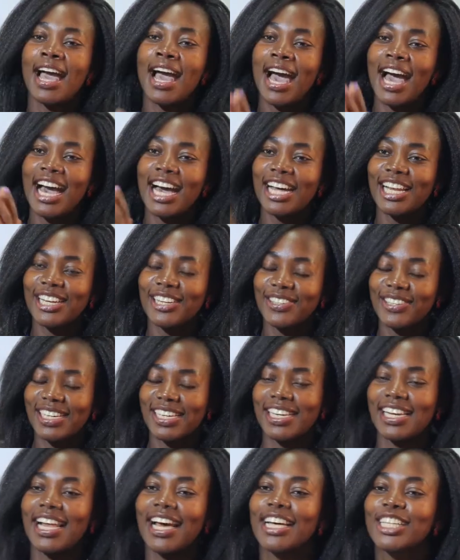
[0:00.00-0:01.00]
Hello
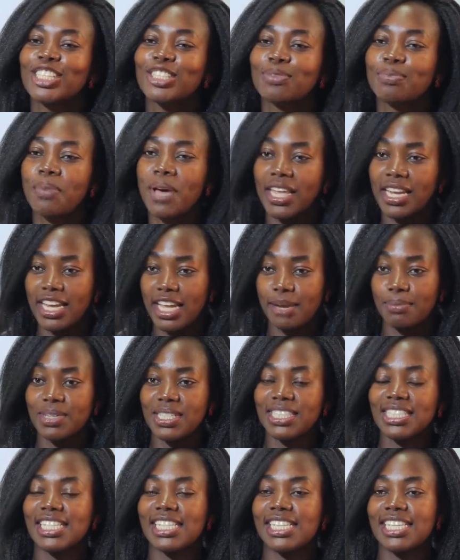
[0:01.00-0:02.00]
class, my name
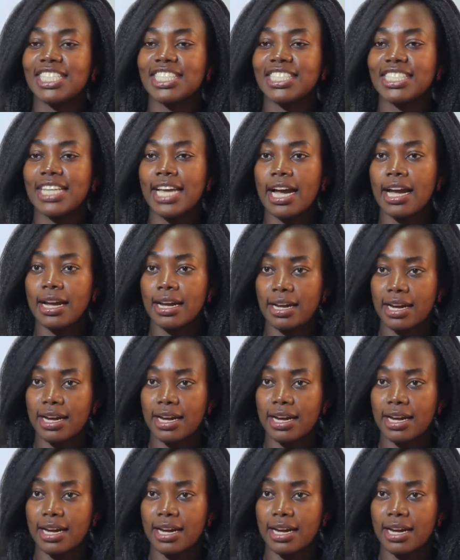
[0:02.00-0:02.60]
is Lydia